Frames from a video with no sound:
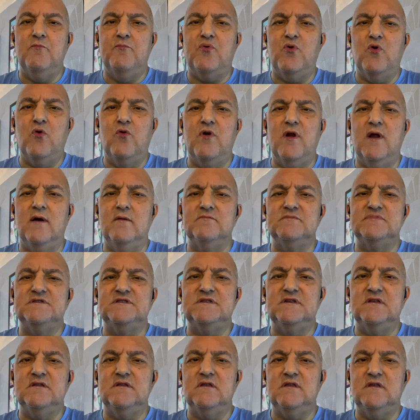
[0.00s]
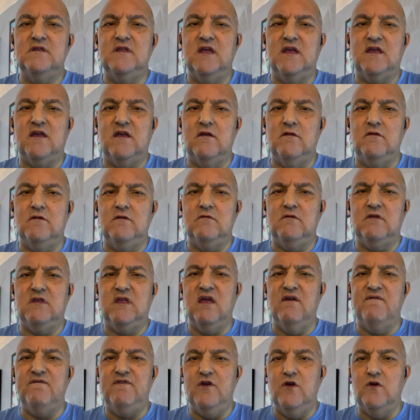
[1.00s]
programs they can
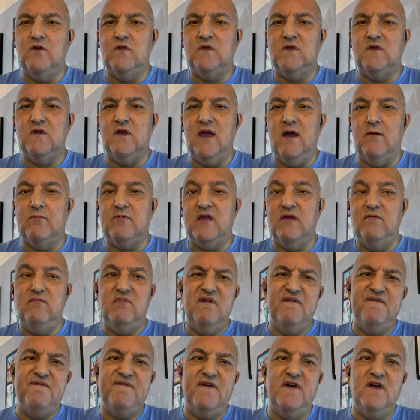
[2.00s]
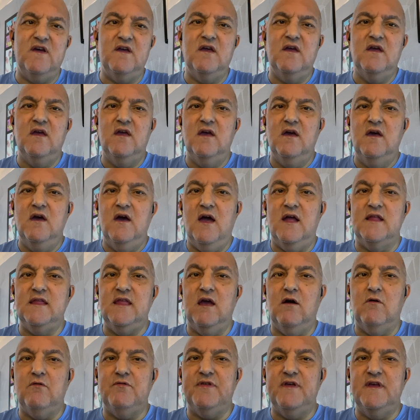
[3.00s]
give you to help keep you fit and
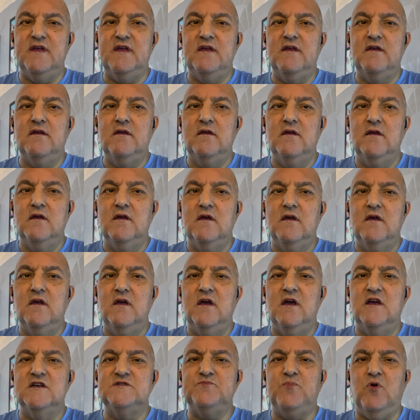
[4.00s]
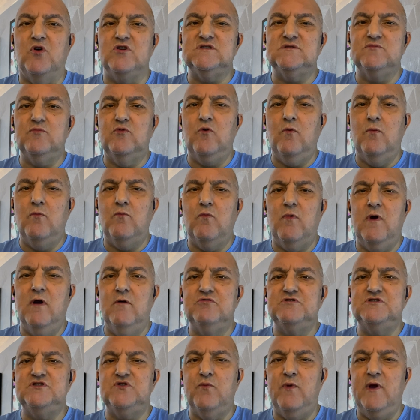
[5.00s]
healthy as possible
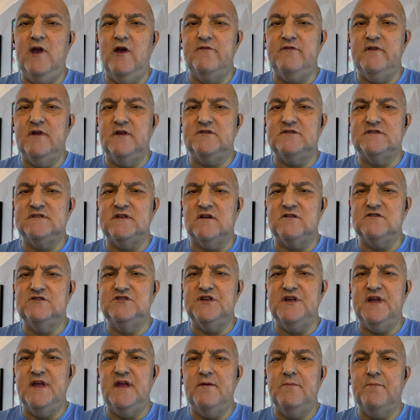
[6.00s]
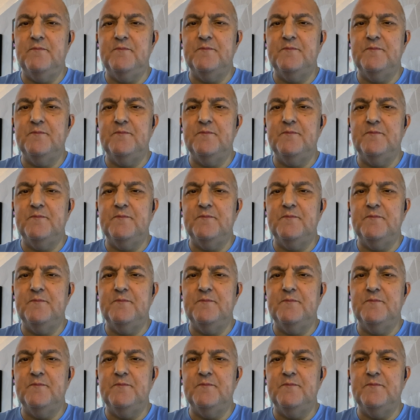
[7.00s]
whilst you wait on the surgery.